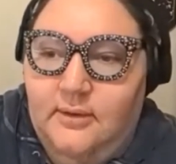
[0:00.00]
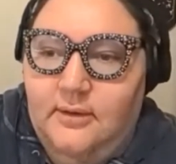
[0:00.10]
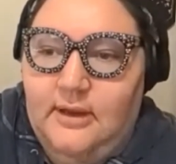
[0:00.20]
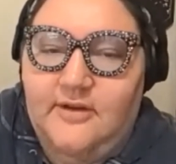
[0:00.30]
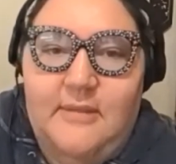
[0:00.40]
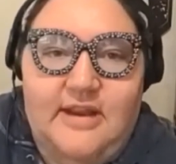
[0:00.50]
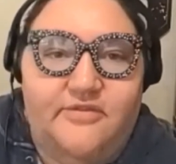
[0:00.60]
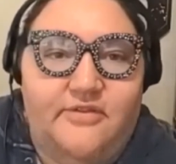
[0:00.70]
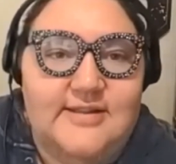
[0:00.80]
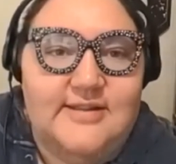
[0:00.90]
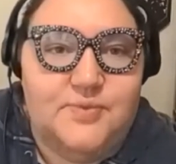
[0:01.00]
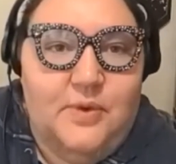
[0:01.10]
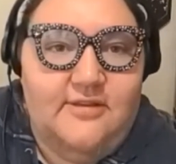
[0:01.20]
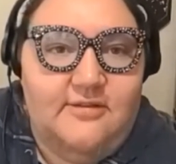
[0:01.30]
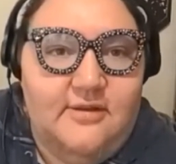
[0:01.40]
kind of make friends
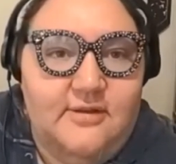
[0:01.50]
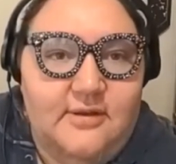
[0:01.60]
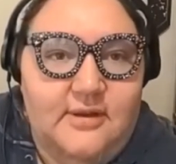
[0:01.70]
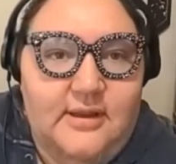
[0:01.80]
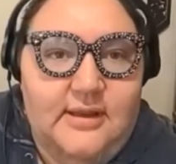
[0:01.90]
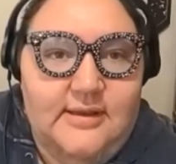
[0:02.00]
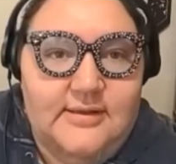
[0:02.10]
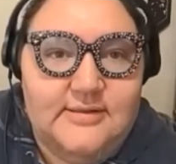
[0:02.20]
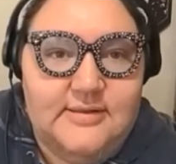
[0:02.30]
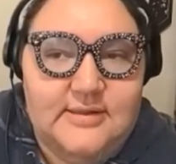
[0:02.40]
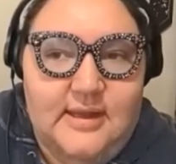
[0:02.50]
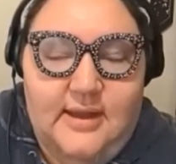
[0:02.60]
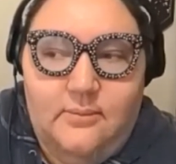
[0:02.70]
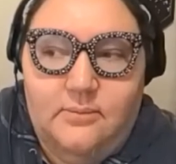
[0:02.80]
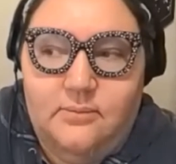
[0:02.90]
with is
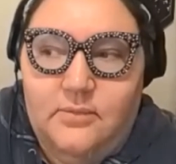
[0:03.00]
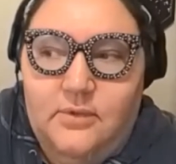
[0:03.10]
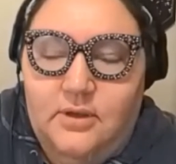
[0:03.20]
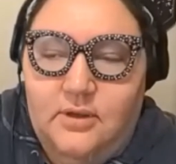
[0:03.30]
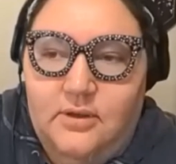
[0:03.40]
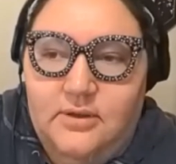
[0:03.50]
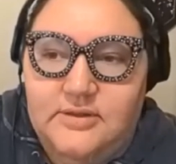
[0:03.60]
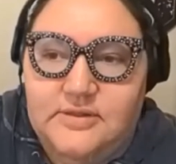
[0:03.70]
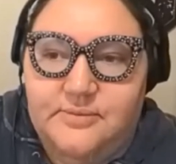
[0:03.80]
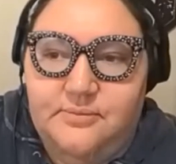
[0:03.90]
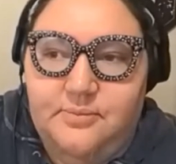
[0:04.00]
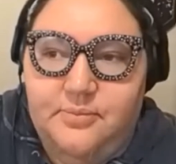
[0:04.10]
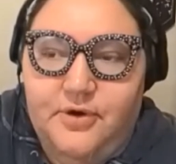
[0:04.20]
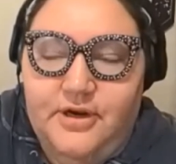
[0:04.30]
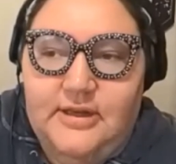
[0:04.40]
some
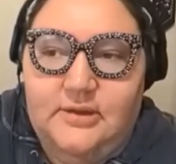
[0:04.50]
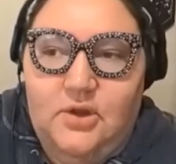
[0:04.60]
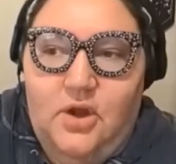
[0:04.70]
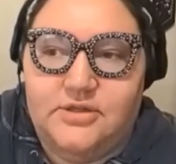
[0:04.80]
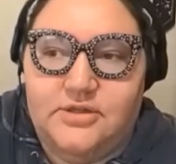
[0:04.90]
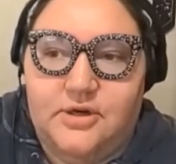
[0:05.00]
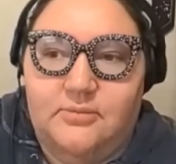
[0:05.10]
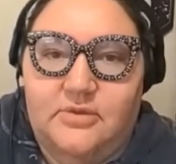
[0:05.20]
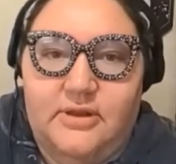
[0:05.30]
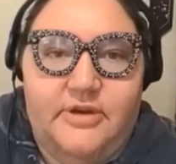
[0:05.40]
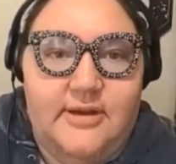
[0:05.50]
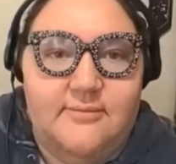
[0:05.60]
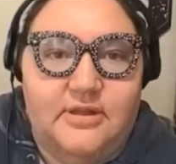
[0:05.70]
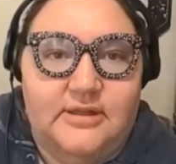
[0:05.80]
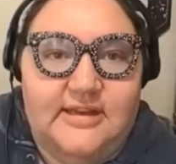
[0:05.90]
pretty long-term limiting
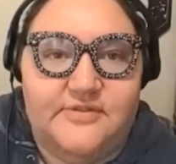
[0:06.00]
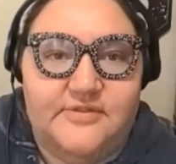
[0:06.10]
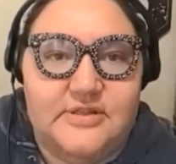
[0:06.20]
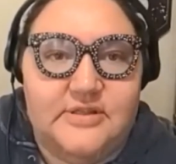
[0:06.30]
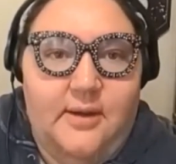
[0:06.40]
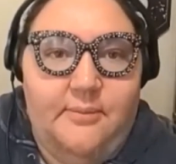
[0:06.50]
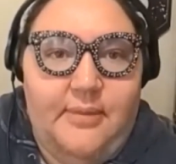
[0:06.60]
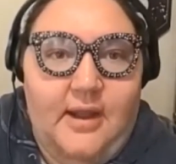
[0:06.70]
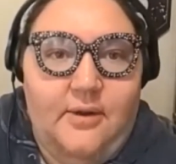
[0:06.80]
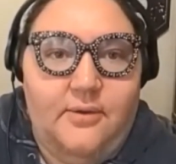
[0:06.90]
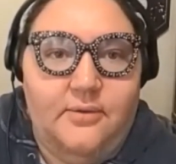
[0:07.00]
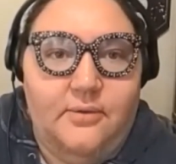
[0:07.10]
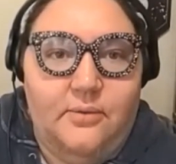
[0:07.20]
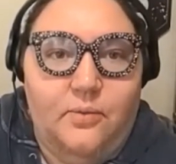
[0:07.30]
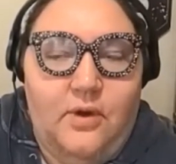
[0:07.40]
beliefs about
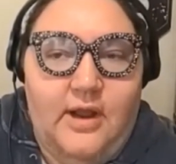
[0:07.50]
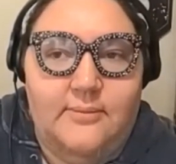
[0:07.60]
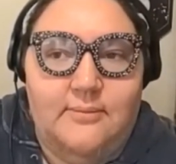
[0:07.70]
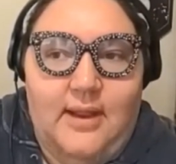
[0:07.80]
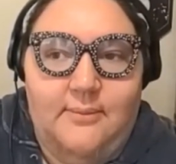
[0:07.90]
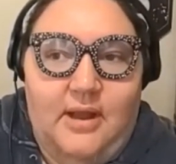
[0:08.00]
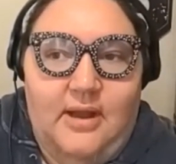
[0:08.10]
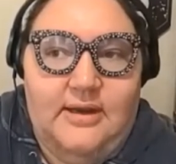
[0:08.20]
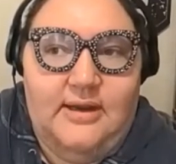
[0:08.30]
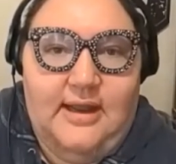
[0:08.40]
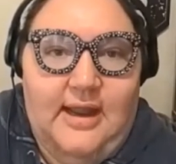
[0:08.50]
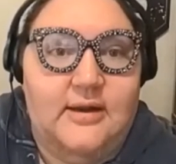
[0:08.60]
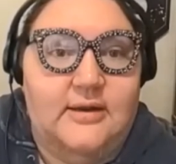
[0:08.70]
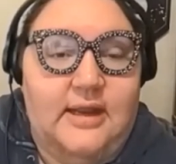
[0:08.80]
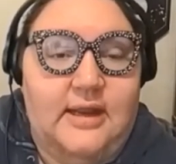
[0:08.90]
what my body can
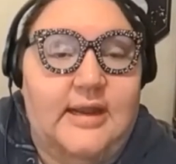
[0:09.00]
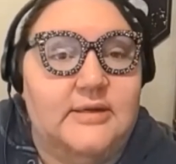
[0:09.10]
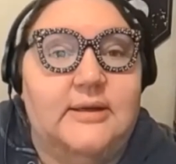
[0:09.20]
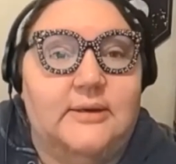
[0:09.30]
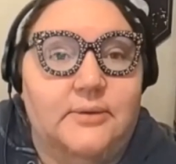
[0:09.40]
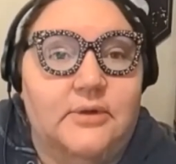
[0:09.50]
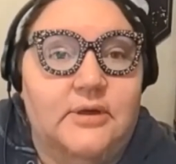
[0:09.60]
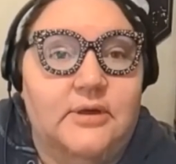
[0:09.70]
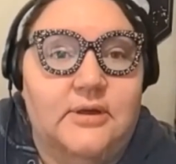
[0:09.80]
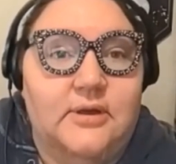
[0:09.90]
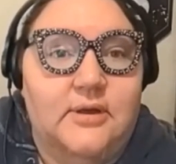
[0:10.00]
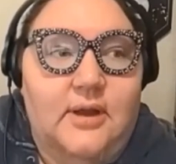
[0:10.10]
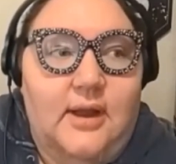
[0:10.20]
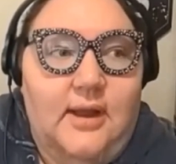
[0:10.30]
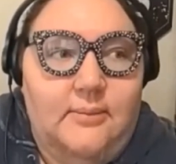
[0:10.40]
and can't do.
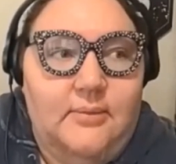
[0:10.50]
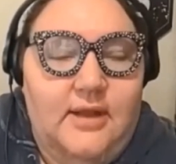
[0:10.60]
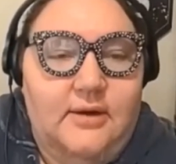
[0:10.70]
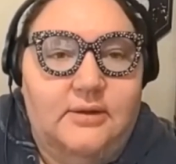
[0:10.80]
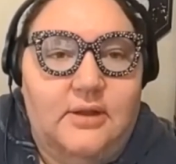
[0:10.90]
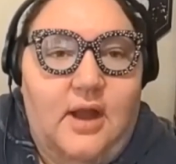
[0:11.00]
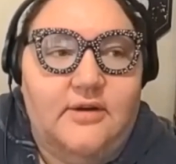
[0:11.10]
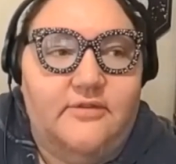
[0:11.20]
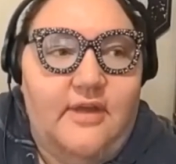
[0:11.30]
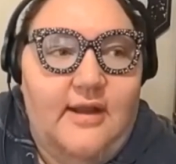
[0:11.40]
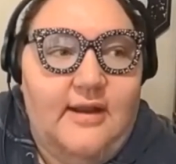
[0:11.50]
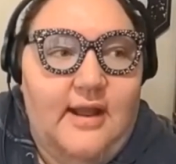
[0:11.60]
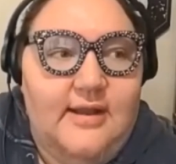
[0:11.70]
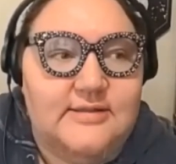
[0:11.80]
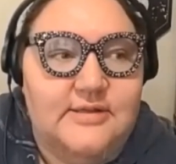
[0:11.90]
And a lot of that
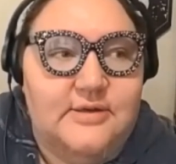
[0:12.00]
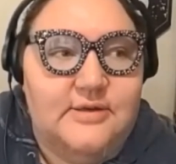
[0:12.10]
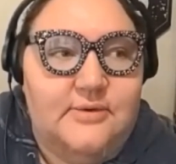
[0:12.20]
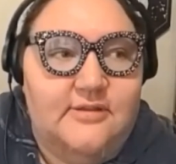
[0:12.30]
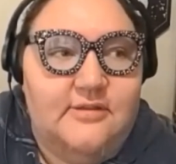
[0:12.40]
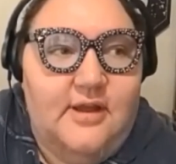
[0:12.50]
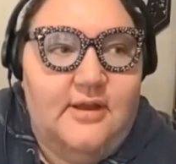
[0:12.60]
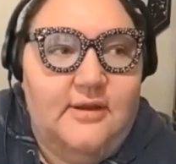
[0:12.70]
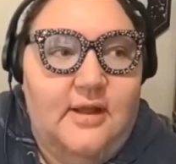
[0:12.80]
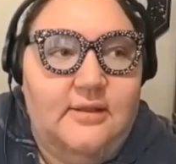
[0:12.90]
has to do with a